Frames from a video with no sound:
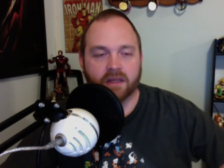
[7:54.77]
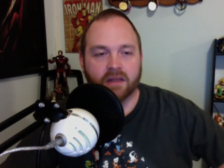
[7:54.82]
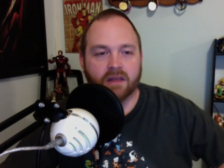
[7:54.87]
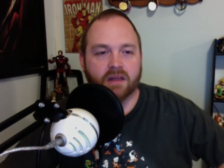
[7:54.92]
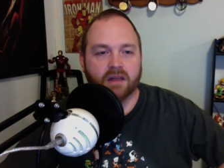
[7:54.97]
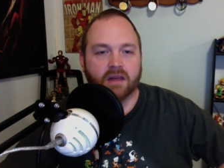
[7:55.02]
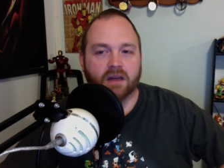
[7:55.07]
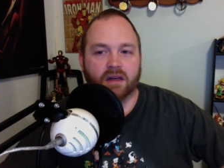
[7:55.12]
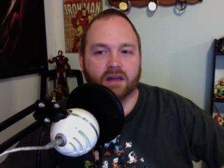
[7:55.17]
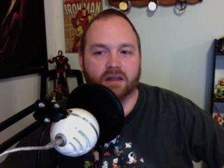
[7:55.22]

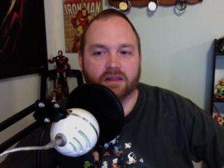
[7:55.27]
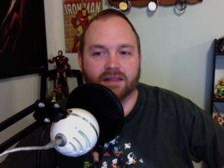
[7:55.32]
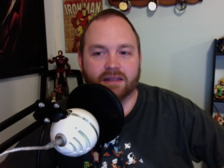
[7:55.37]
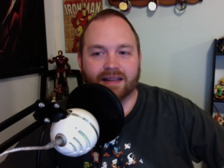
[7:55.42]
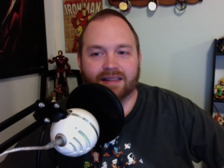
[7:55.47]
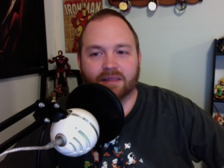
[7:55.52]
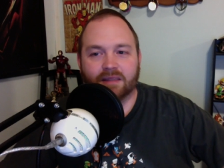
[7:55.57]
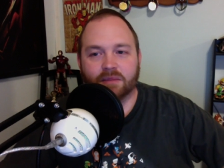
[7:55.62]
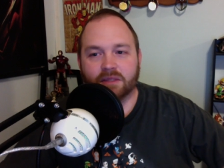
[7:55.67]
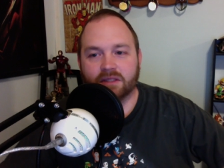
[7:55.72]

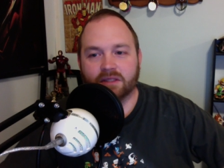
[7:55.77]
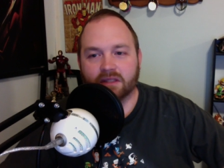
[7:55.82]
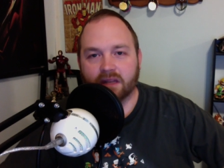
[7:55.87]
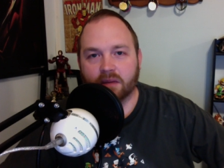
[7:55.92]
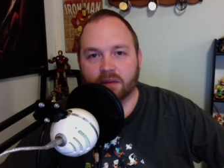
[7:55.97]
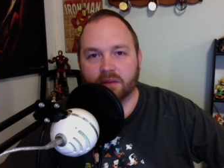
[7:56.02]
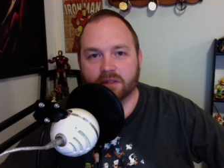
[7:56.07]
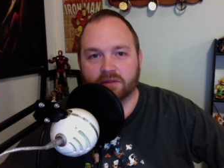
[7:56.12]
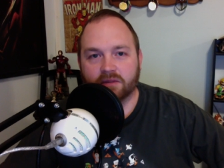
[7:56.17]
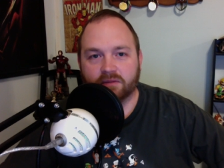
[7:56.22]
Not to mention how
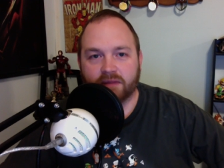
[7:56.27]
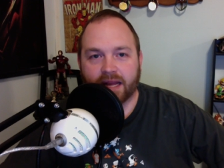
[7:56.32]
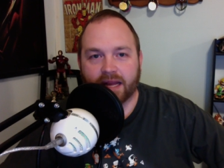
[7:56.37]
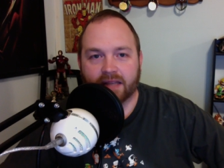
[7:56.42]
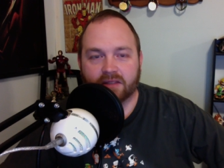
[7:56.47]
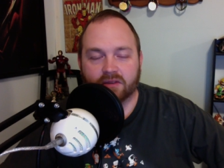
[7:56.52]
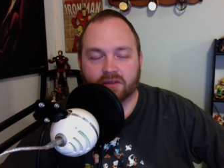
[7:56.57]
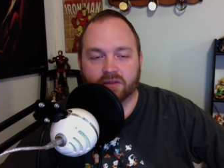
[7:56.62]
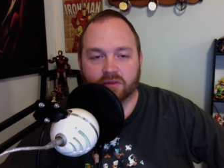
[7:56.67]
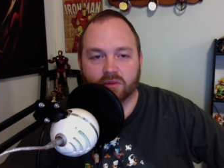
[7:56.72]
much
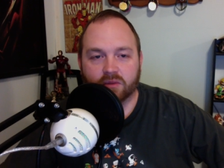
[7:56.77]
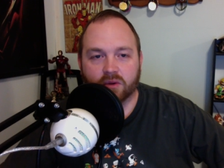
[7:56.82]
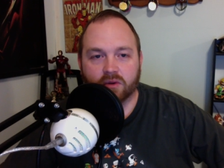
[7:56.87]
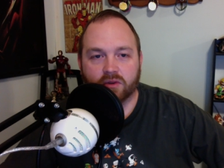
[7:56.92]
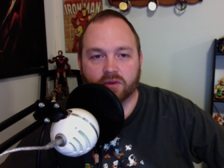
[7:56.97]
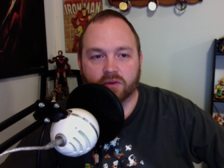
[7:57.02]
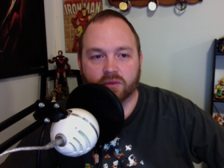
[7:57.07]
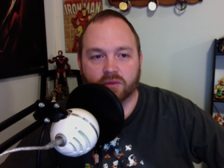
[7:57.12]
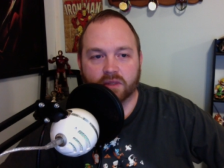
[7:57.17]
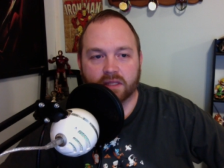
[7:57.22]
faster the
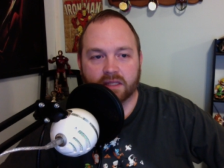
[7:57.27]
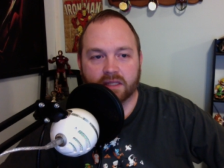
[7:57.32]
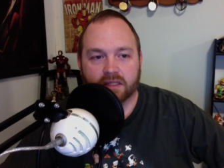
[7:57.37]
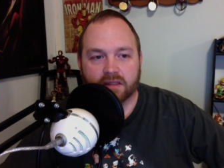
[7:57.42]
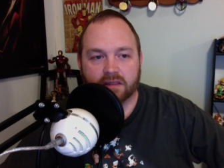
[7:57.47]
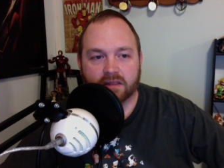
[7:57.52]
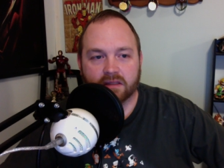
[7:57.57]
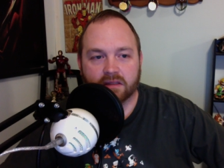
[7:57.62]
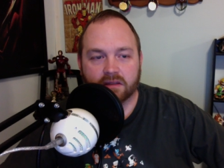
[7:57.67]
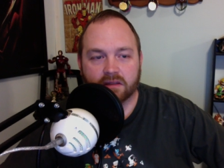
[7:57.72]
Roku one
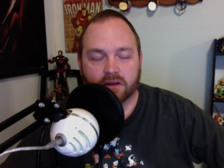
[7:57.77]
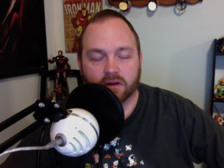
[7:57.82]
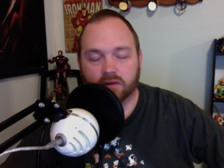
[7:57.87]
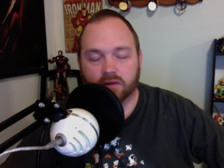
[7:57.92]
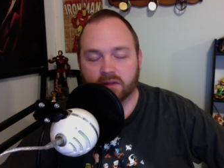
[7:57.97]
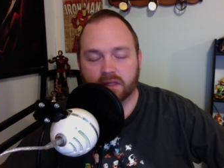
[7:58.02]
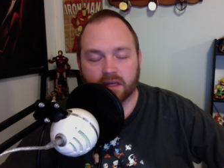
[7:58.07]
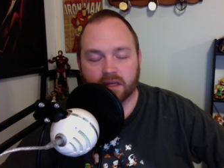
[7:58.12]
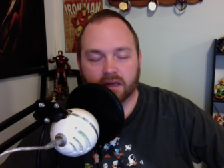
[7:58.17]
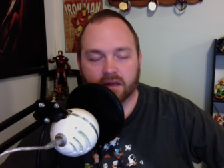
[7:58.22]
is, or
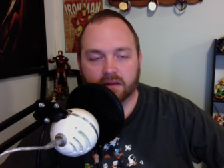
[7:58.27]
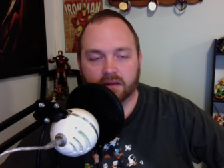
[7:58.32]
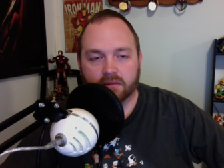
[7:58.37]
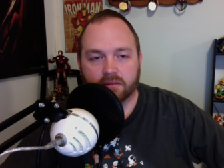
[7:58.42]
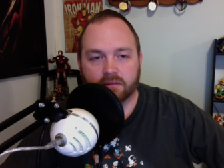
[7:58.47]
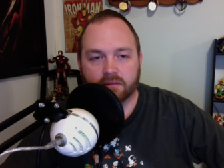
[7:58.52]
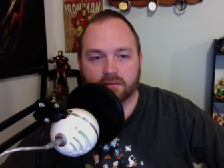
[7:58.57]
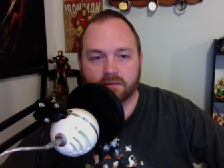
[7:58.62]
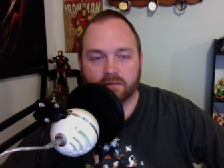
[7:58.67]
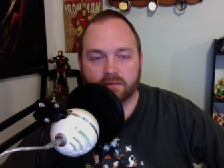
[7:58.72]
the
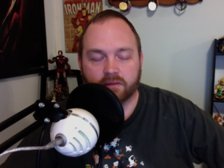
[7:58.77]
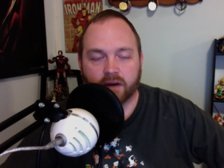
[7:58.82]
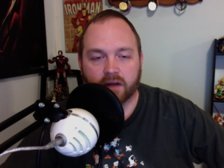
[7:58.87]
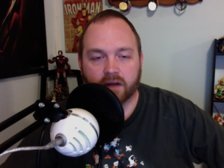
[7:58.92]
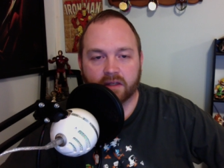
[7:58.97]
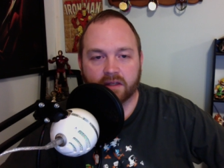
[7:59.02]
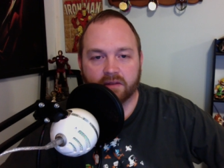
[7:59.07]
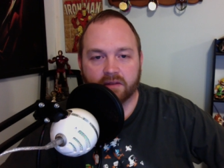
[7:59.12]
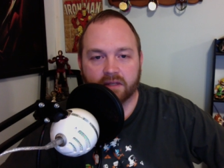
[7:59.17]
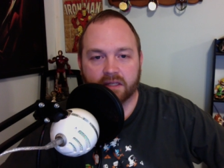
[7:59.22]
Fire
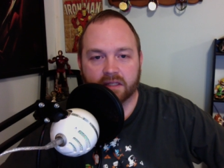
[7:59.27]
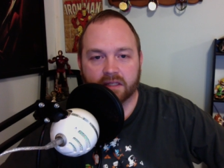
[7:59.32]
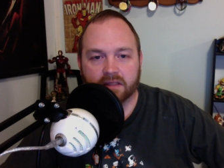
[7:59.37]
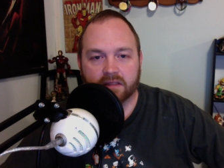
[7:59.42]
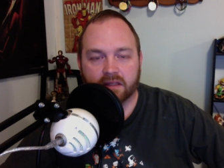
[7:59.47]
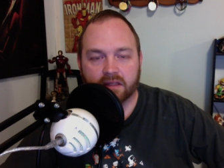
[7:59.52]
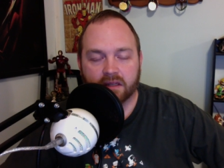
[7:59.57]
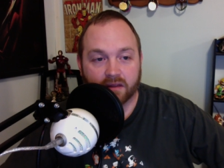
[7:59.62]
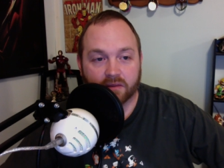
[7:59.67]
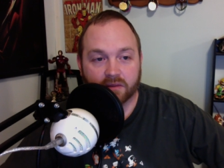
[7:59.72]
TV
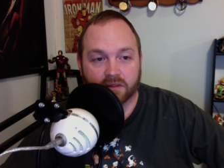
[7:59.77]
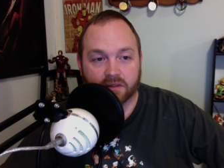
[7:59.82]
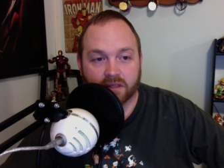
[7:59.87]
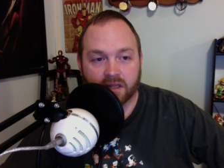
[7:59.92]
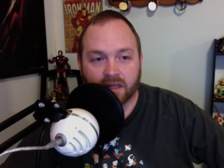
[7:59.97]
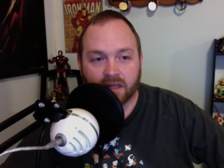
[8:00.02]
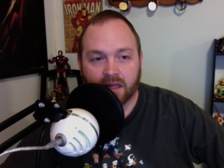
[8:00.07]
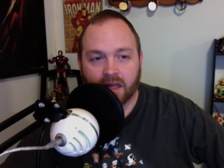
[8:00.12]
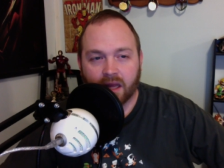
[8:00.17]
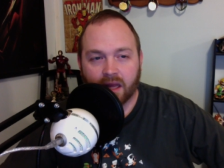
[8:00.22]
is.
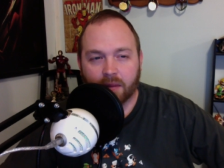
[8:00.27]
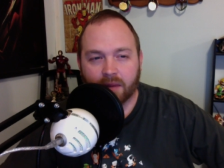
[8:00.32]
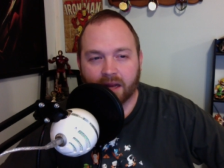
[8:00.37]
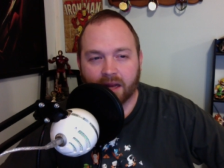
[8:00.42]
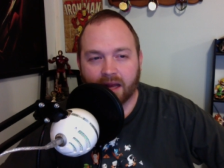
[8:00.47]
I mean,